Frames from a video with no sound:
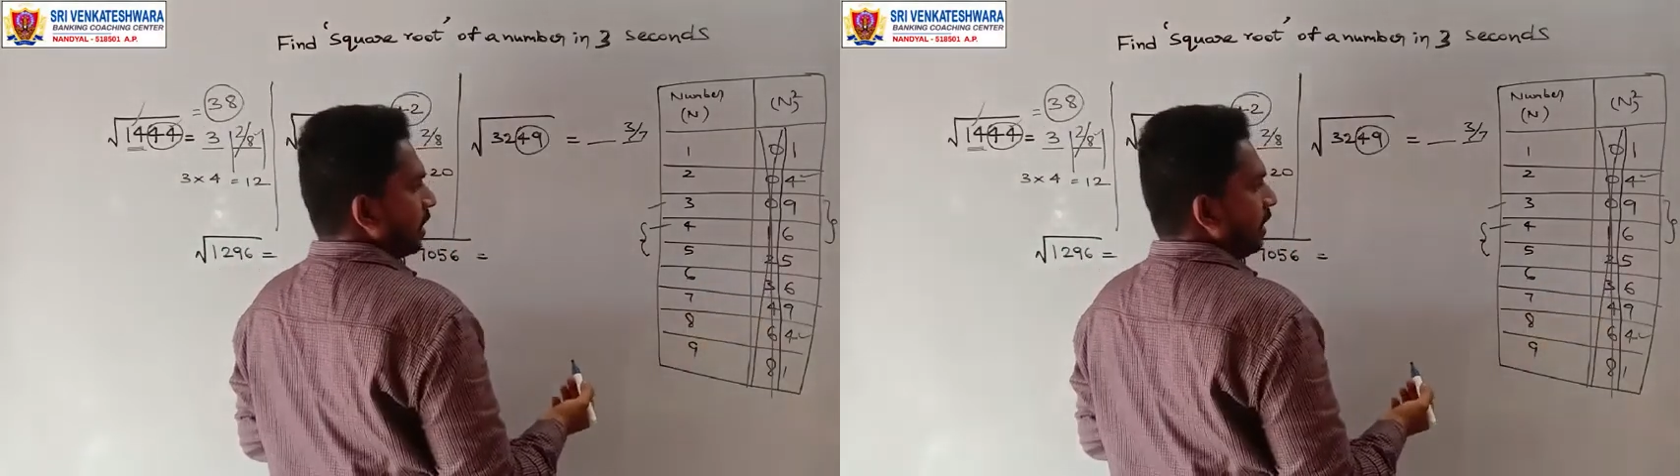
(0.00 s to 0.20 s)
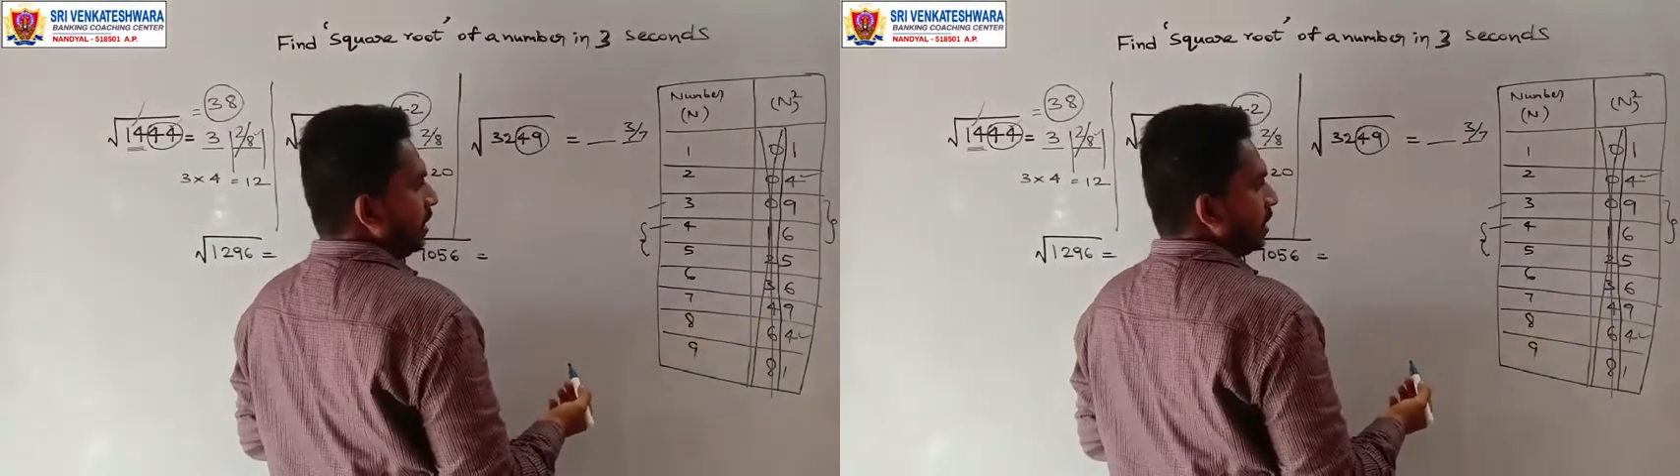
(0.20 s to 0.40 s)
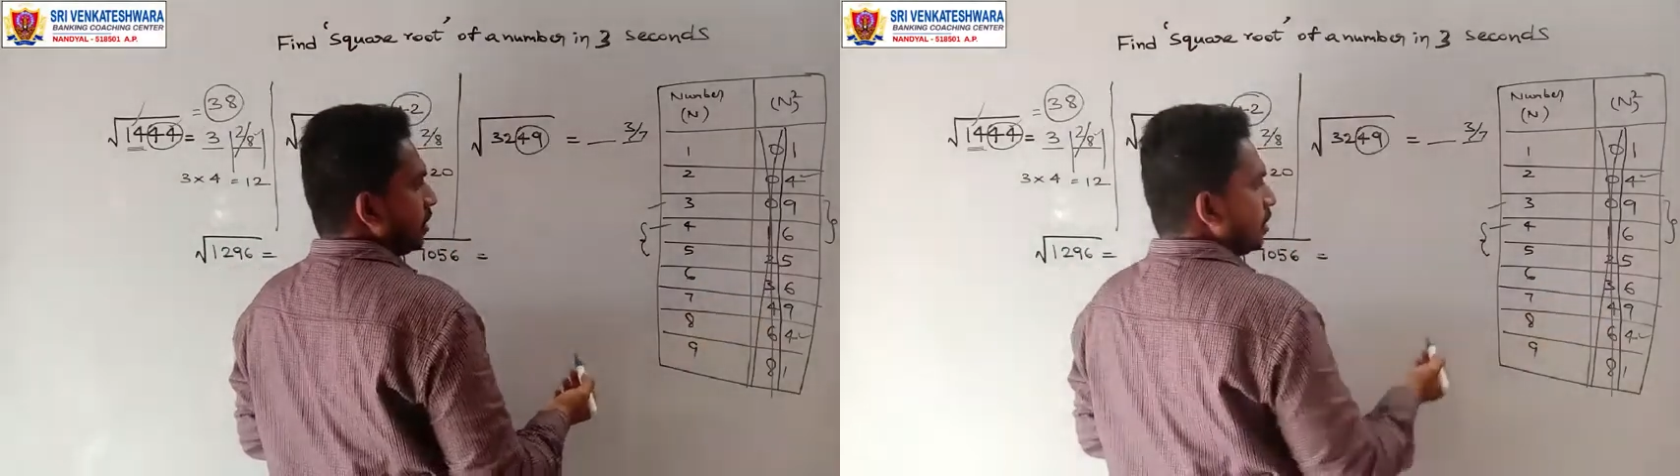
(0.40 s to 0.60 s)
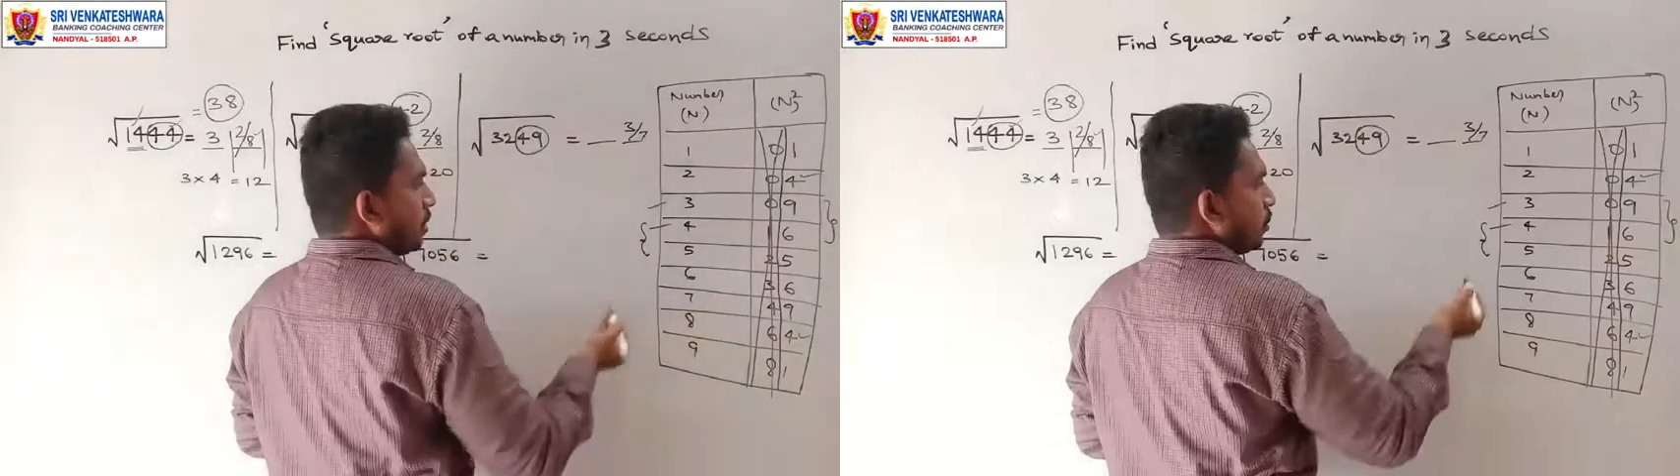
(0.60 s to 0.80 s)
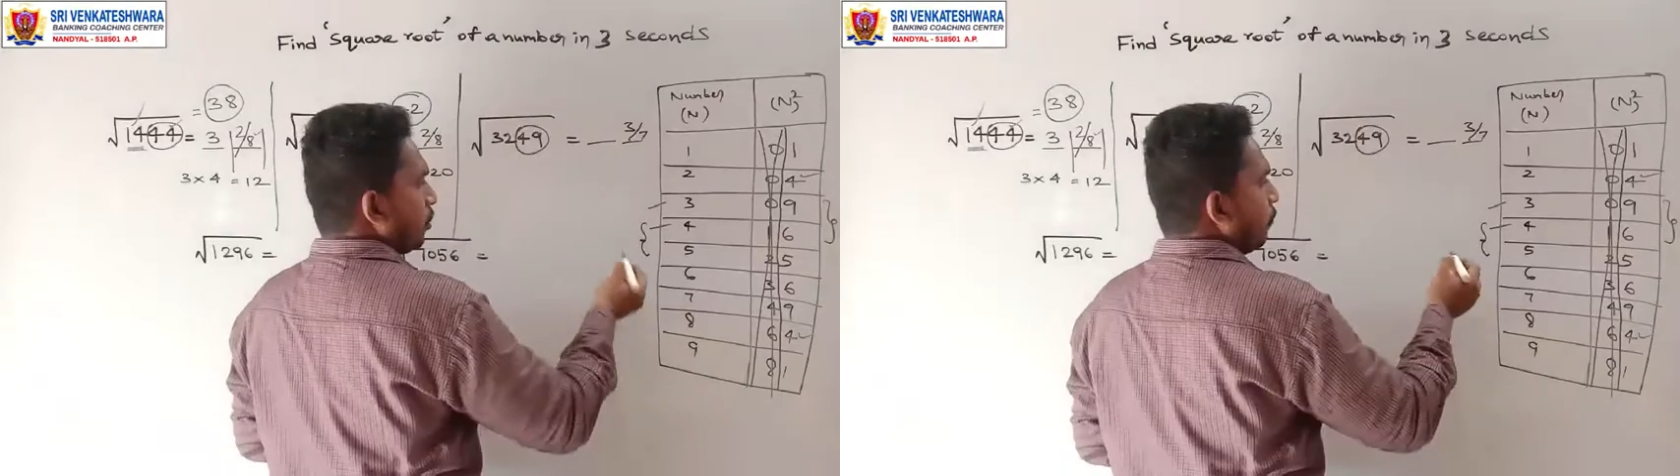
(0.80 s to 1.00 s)
right?
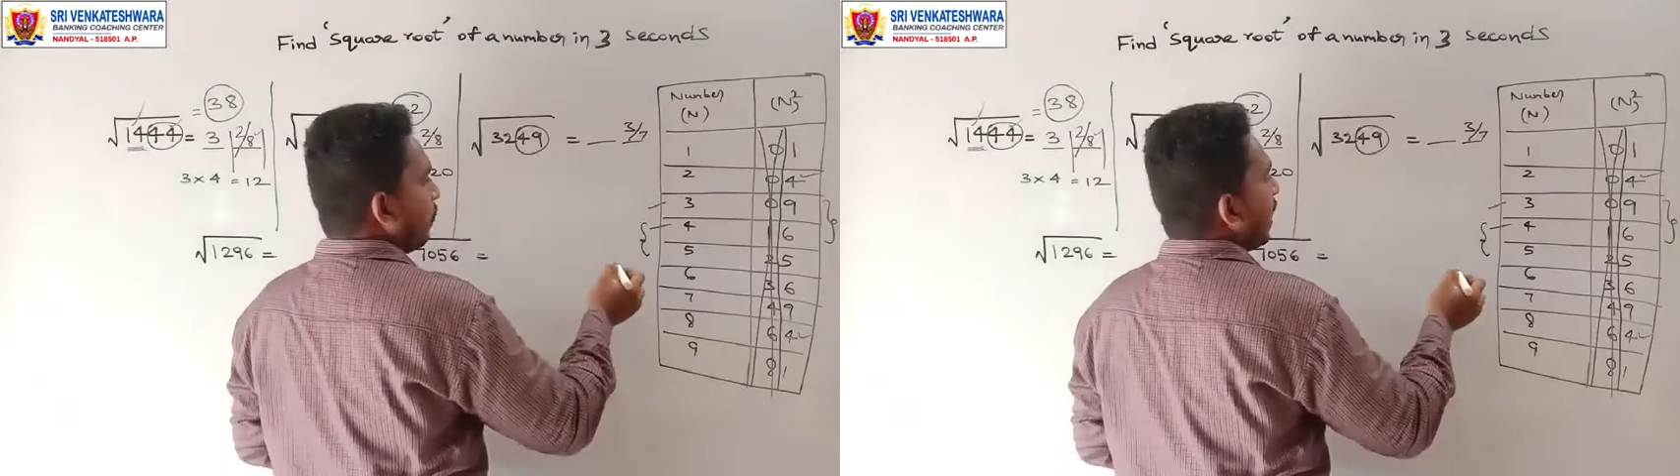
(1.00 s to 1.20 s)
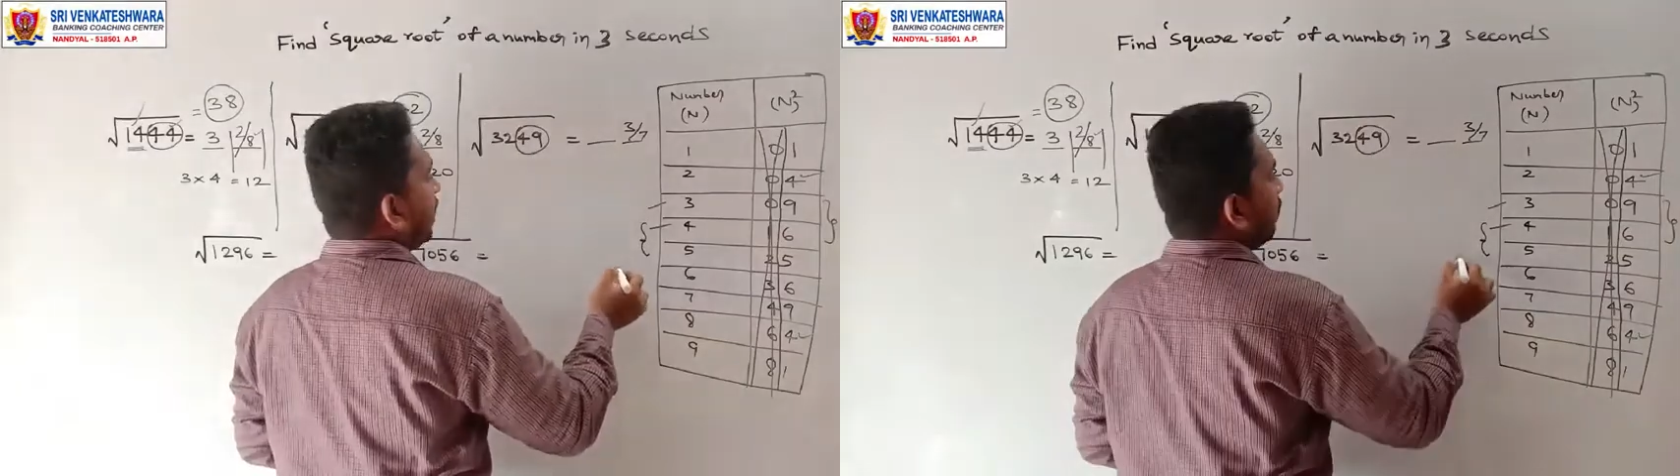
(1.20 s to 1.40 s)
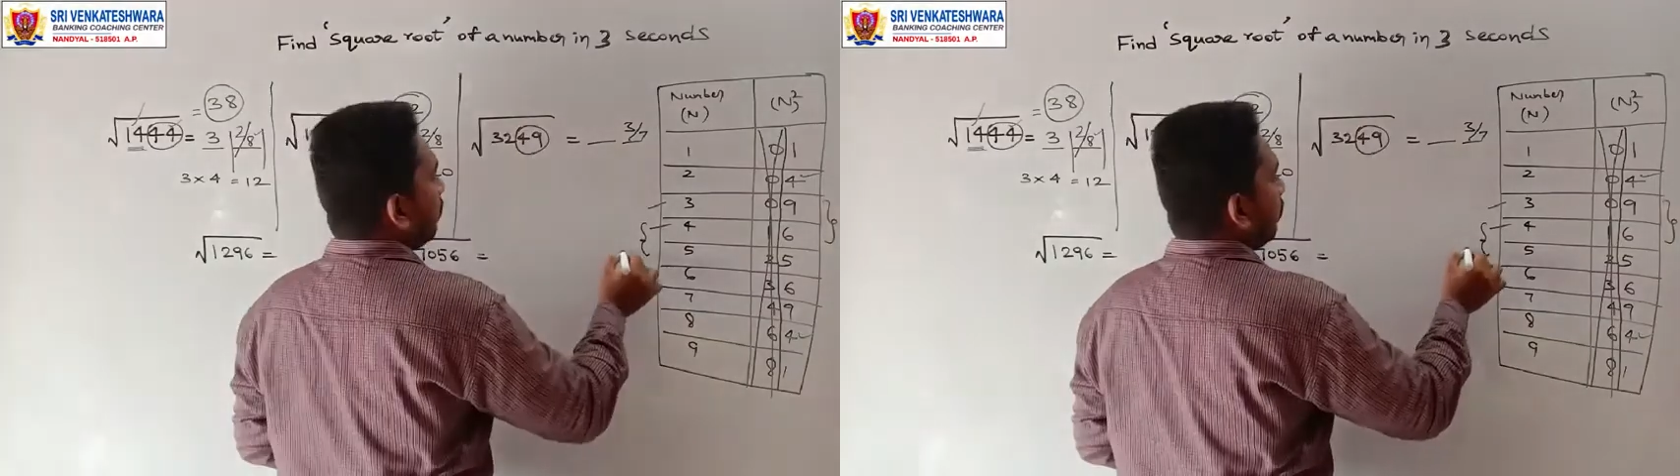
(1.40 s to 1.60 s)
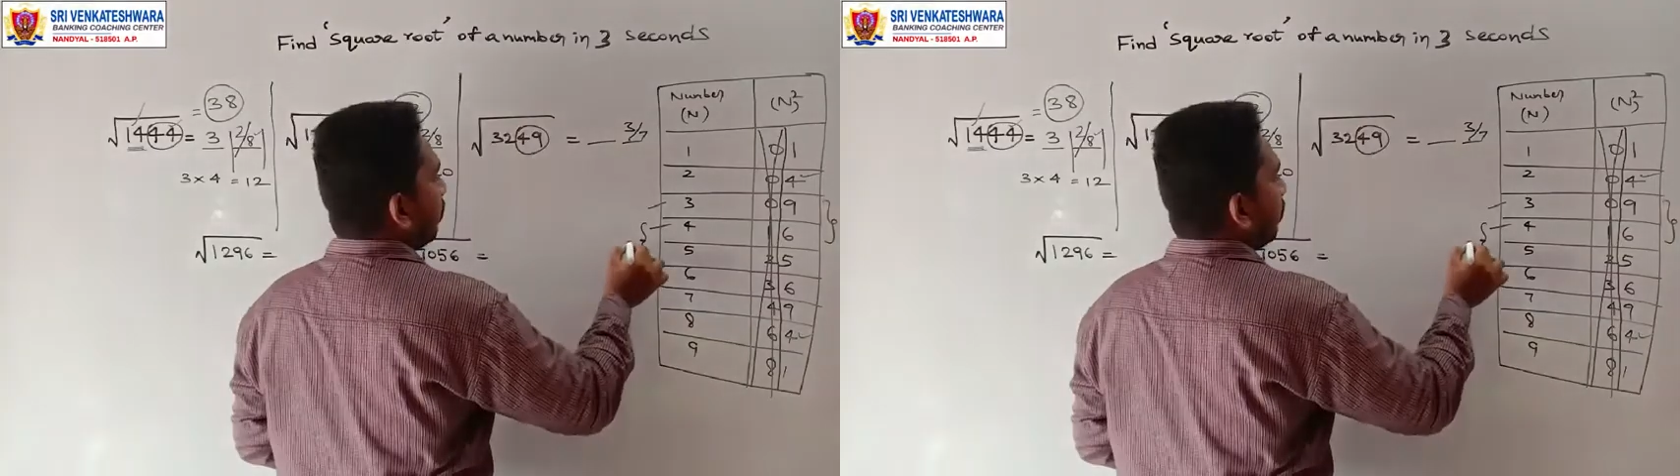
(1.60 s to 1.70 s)
So 5